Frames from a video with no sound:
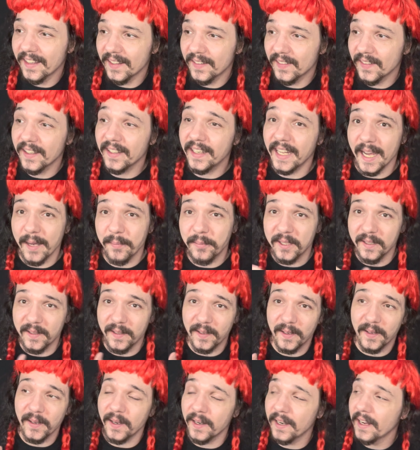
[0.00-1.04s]
the captain of the
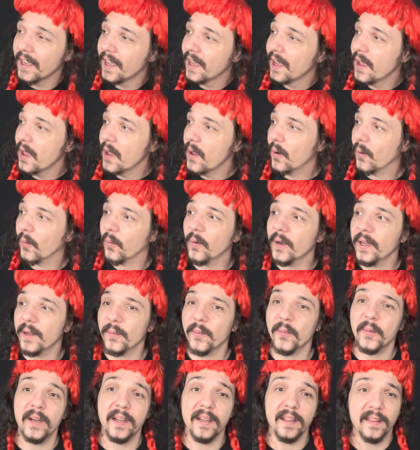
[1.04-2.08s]
guard, went
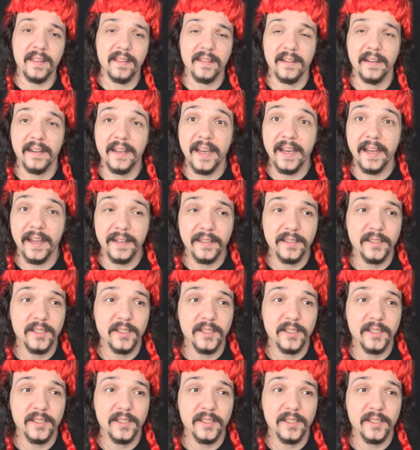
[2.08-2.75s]
with Ned,